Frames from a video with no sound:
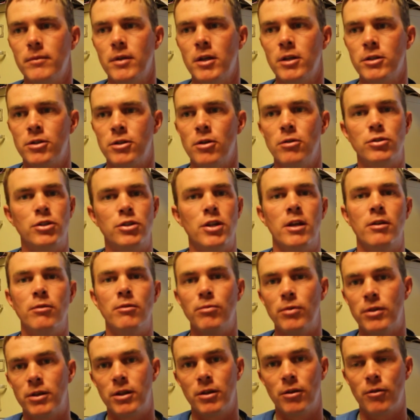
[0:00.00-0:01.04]

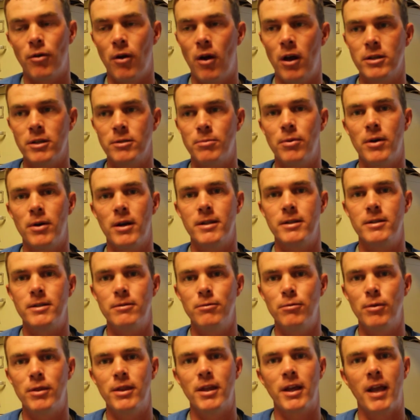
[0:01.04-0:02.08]
associated with the
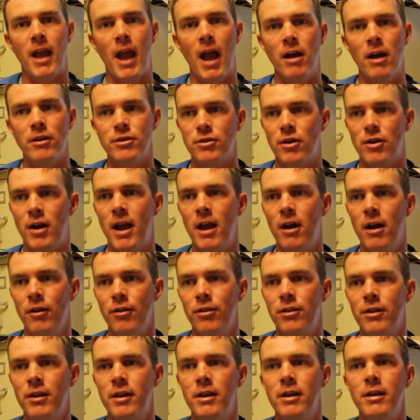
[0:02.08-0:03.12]
crossbreds. When the cows are
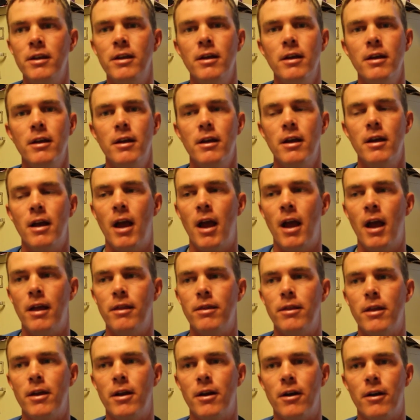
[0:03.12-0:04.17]
healthy
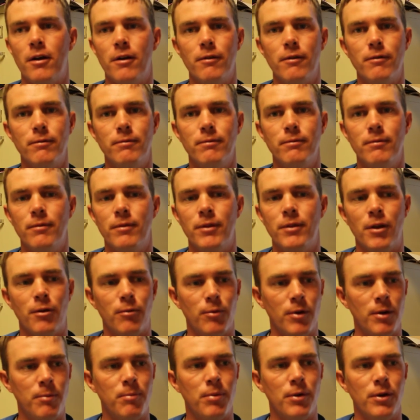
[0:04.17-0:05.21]
and they're
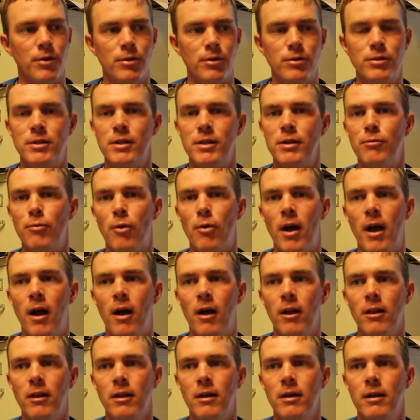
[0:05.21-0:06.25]
reproducing
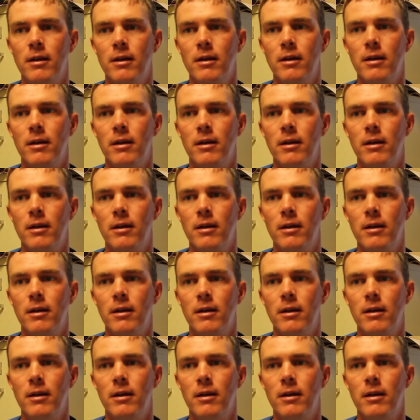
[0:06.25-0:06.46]
well,